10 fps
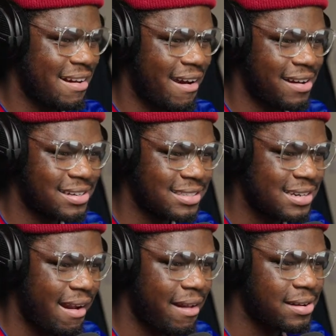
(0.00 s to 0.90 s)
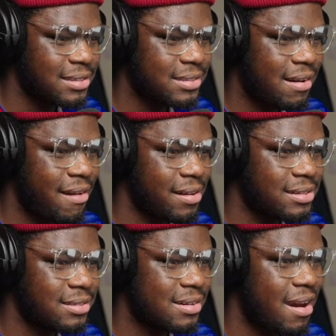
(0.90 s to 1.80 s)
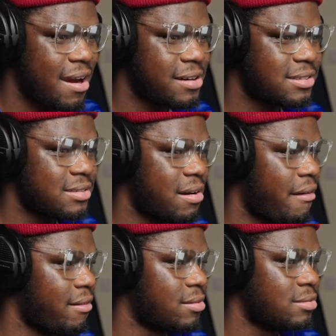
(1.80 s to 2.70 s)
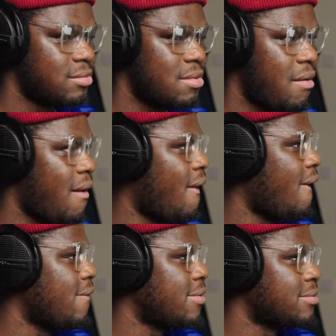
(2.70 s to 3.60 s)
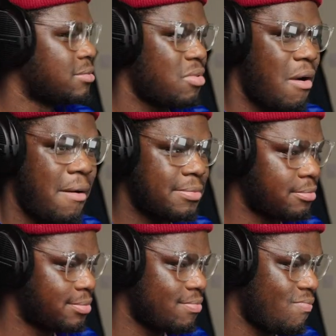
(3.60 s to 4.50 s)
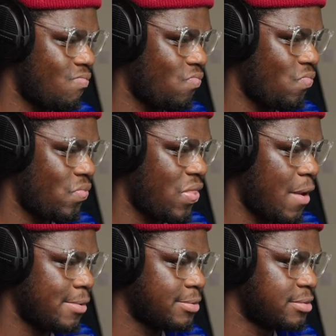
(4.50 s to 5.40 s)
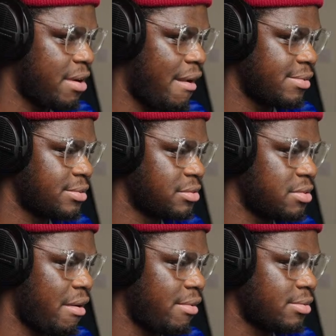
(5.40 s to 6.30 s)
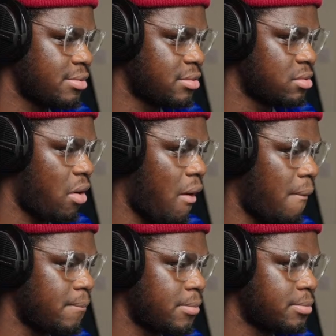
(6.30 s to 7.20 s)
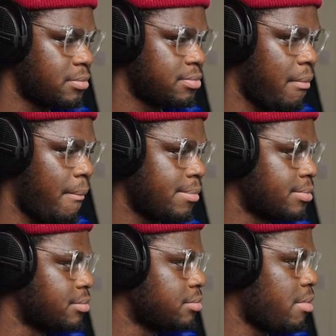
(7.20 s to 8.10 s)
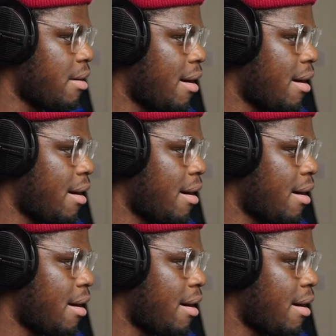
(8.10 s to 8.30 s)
That is another one to break Atletico hearts after everything that happened against Real in the Champions League the other night.